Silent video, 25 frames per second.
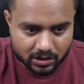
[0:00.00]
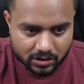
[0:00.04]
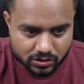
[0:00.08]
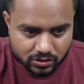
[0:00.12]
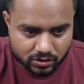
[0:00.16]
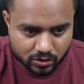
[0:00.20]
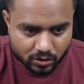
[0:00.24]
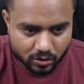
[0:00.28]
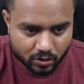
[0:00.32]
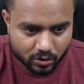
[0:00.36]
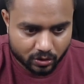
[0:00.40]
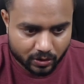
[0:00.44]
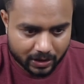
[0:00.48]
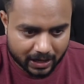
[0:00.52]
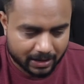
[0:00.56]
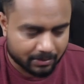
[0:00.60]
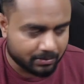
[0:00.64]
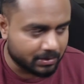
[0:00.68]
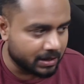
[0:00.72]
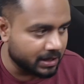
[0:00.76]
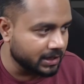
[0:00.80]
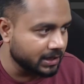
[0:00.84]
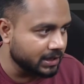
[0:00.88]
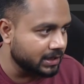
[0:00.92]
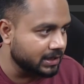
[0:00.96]
So I'm
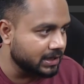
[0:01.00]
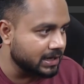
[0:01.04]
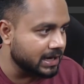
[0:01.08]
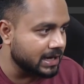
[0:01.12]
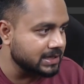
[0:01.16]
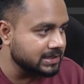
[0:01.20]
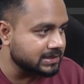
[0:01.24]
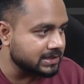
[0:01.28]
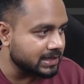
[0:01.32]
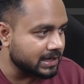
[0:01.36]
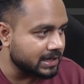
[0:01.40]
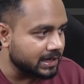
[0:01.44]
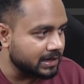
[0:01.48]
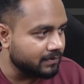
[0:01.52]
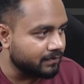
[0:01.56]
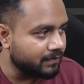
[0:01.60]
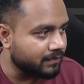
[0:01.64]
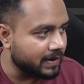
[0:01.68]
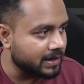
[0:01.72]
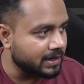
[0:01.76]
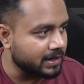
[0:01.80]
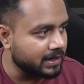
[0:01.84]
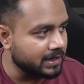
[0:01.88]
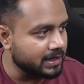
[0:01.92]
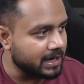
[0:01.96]
running it guys, and
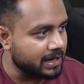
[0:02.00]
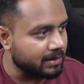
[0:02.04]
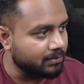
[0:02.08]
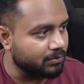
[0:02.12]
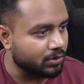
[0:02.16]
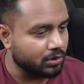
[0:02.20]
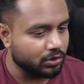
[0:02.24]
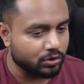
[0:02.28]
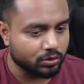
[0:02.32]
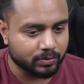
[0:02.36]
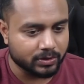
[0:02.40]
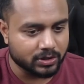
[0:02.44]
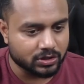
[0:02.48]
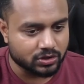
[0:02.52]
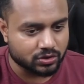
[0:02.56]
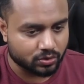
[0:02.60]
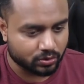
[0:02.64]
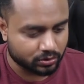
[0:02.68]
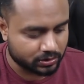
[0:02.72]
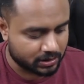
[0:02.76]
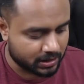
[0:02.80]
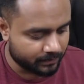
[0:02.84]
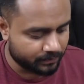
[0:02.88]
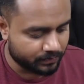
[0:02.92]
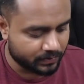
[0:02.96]
finally I'm going to be show
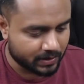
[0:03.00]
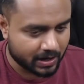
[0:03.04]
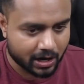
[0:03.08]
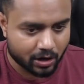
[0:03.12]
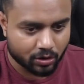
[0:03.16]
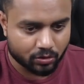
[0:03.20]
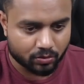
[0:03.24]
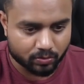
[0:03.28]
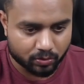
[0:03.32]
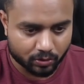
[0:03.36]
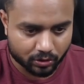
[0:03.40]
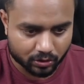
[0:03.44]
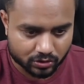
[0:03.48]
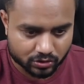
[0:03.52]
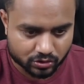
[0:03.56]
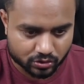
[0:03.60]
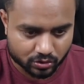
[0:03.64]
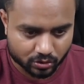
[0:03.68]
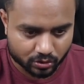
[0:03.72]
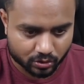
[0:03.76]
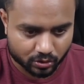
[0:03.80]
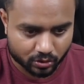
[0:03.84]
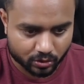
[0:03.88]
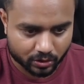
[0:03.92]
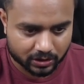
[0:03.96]
the output.
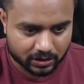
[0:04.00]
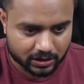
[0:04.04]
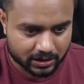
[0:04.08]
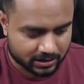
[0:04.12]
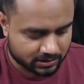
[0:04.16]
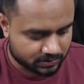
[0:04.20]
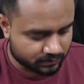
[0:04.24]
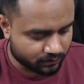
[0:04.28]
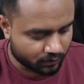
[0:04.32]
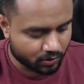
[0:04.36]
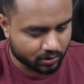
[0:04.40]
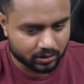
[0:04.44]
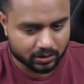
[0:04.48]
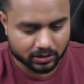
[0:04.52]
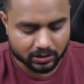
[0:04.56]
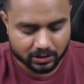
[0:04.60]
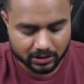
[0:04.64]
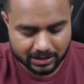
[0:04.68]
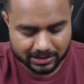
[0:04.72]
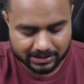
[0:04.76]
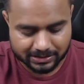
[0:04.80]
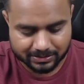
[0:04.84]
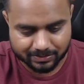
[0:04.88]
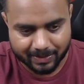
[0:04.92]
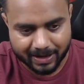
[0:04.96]
So here is what, here
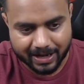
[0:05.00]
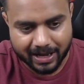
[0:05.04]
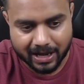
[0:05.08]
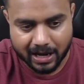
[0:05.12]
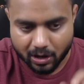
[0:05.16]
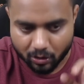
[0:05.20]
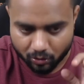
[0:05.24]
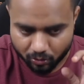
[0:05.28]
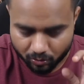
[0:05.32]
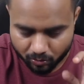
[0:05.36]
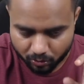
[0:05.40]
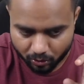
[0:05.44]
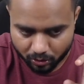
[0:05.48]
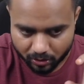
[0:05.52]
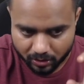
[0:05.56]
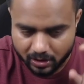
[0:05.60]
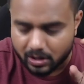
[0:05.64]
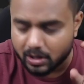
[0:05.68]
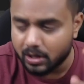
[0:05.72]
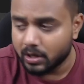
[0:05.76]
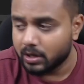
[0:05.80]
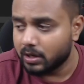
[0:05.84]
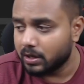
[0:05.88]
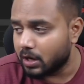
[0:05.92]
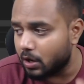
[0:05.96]
is my output.
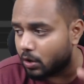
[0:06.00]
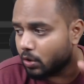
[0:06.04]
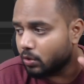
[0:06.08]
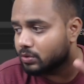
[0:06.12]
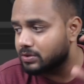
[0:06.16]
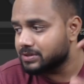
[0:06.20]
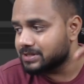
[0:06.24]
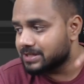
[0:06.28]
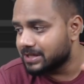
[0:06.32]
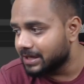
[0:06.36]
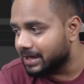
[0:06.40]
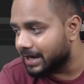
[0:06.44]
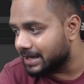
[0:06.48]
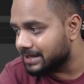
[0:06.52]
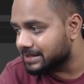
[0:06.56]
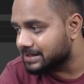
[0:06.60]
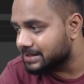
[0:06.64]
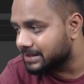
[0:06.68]
Now see guys,